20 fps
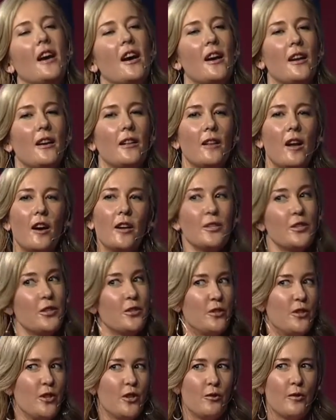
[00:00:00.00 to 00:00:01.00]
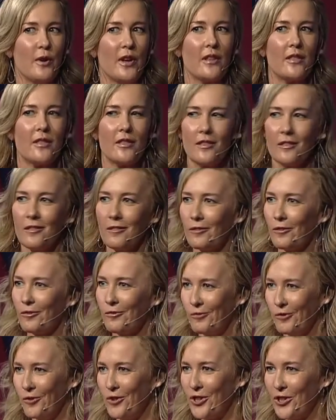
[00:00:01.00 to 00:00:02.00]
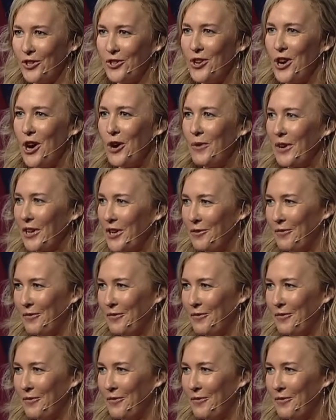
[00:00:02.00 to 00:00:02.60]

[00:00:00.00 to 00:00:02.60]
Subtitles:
a lot to do with just knowing